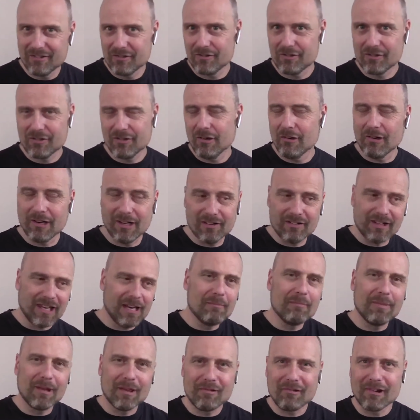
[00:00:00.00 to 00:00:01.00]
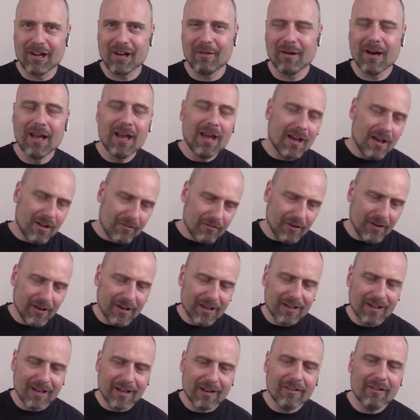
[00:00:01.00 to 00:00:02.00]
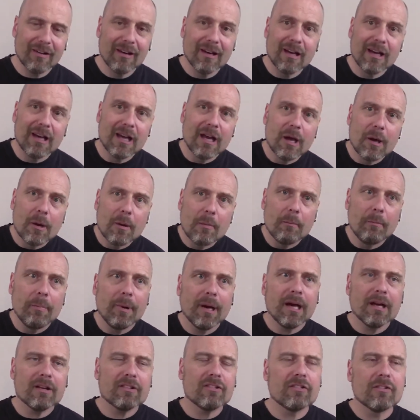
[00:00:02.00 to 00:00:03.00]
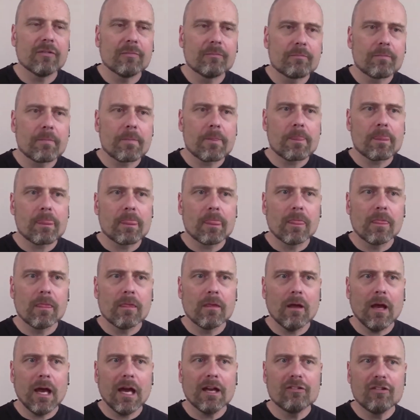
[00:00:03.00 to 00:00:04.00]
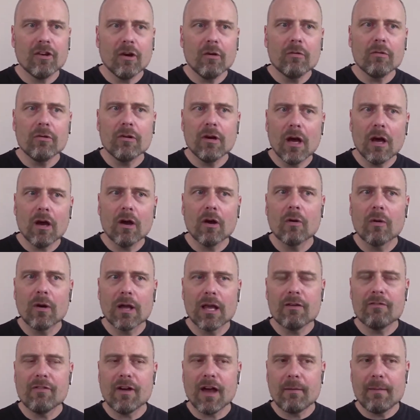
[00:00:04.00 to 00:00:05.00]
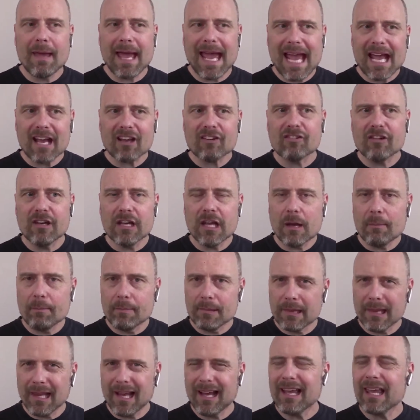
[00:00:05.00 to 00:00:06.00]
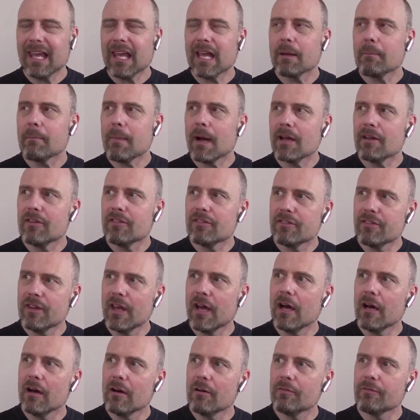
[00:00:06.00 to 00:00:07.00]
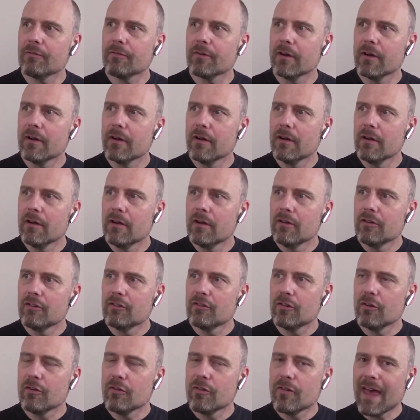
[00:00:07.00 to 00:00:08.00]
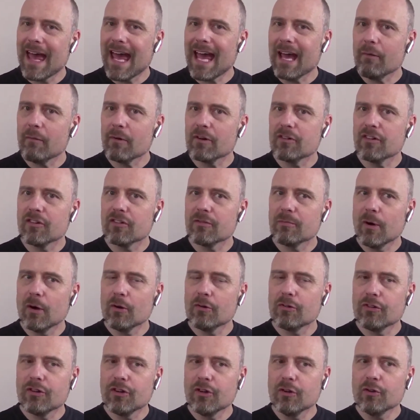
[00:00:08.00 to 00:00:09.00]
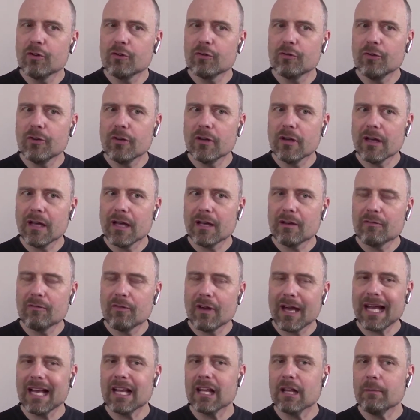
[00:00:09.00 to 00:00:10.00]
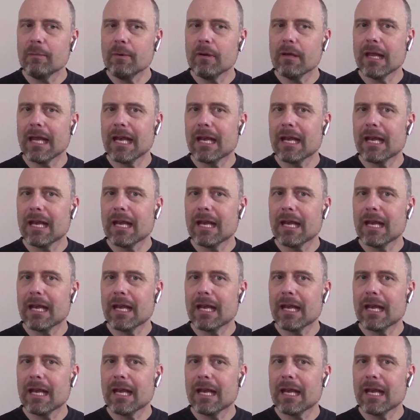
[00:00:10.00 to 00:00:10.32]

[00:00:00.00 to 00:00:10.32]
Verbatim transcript: Or here's an M P three. Fine, you know. But I don't know if I'm actually applying myself to that which is most useful and valuable and